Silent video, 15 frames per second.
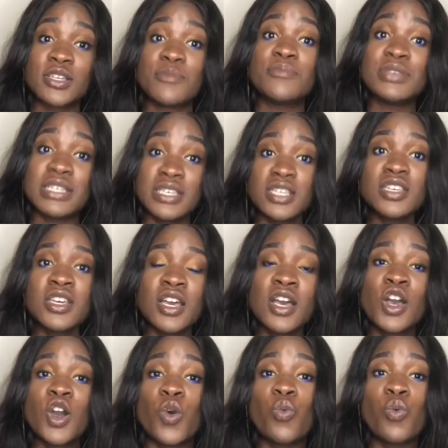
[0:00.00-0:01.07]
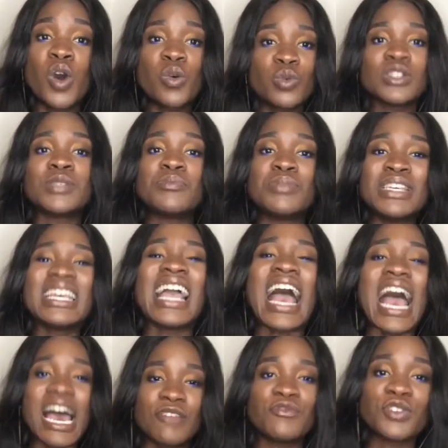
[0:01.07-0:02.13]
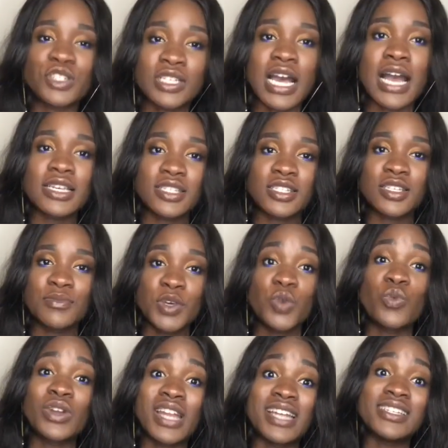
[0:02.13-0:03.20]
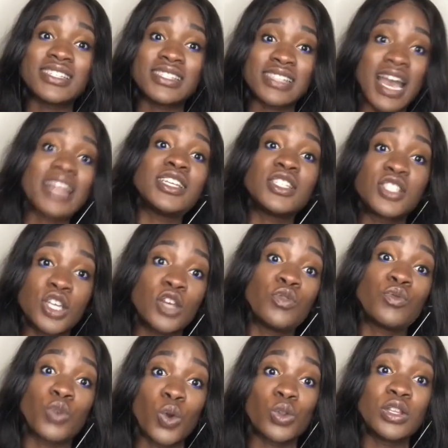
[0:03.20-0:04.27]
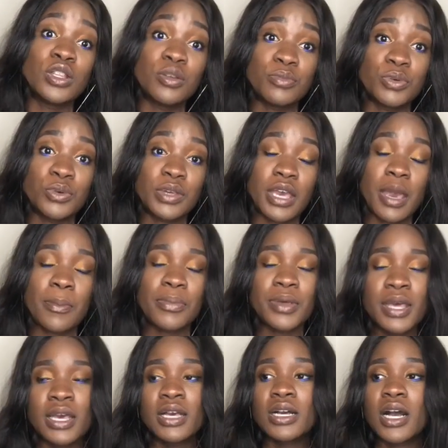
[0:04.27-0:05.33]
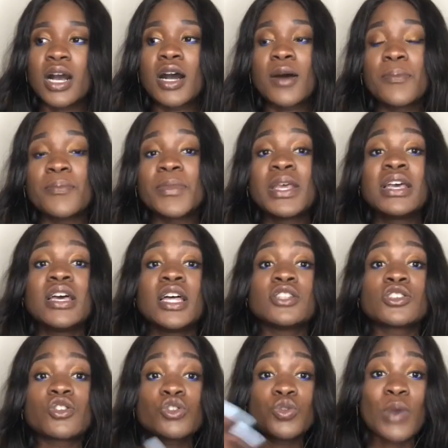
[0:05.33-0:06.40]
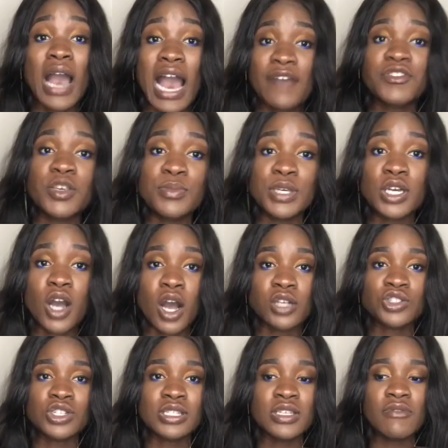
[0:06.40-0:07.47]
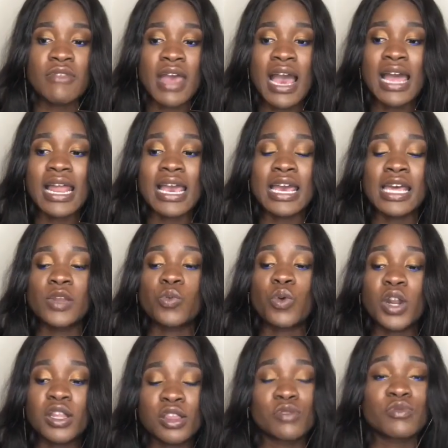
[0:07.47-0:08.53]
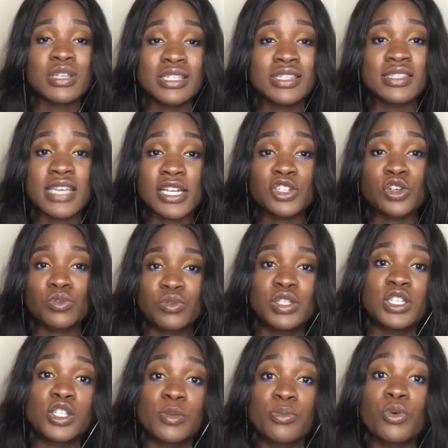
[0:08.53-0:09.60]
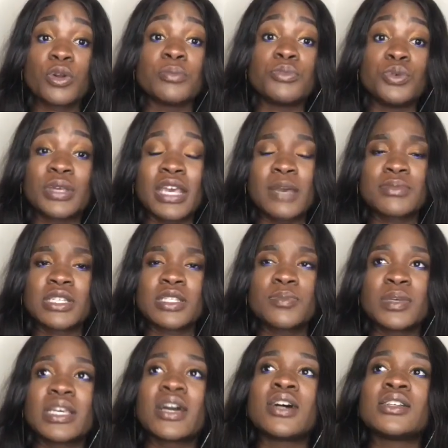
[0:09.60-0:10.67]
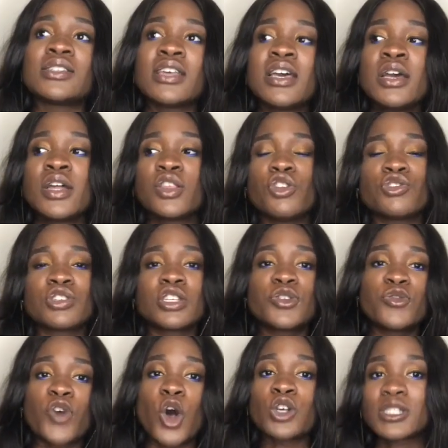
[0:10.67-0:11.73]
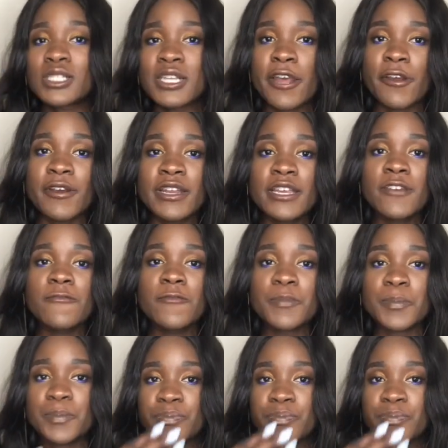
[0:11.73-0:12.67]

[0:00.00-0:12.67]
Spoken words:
to be what was being advertised to me when I decided to enroll in the boot camp. And so you have to be conscious of that. And one of the reasons I don't really support boot camps is because there's this false narrative.